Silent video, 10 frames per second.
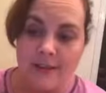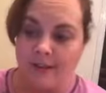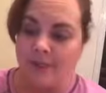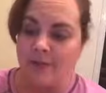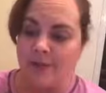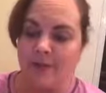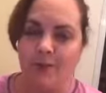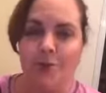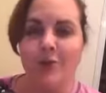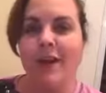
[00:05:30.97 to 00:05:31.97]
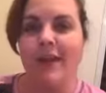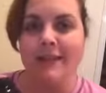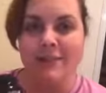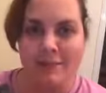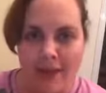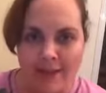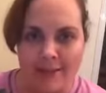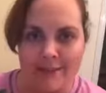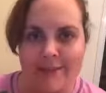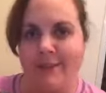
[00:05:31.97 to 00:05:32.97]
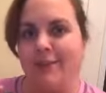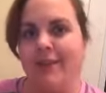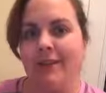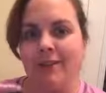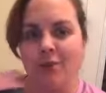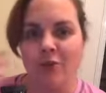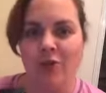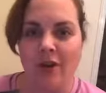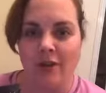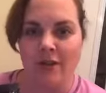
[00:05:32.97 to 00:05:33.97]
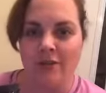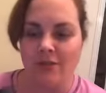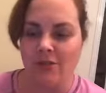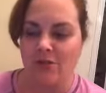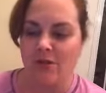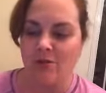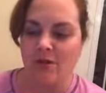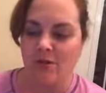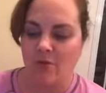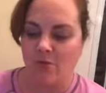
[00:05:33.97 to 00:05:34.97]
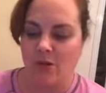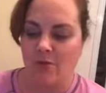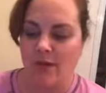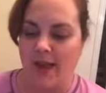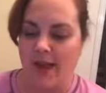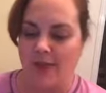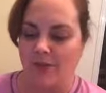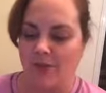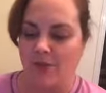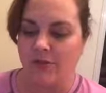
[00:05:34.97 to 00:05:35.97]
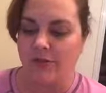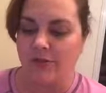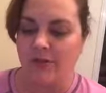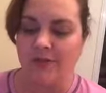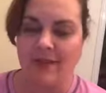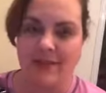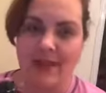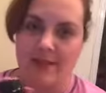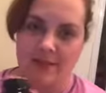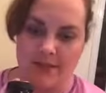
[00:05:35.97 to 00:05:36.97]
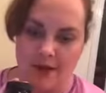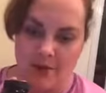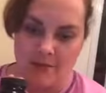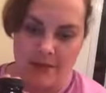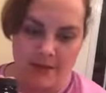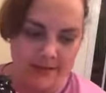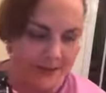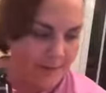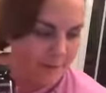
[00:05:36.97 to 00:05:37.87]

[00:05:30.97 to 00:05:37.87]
and a few more aches and pains and some more chronic conditions going on, the one you want to add is your Cellular Vitality Complex.